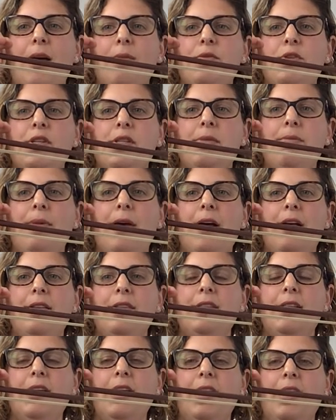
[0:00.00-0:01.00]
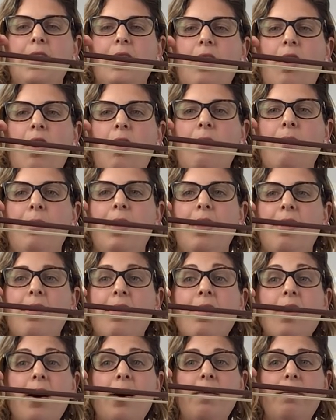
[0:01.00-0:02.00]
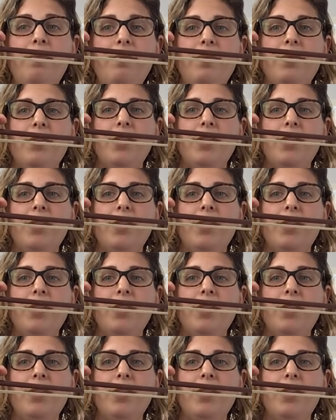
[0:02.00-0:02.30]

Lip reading: I'm just balancing it on my thumb,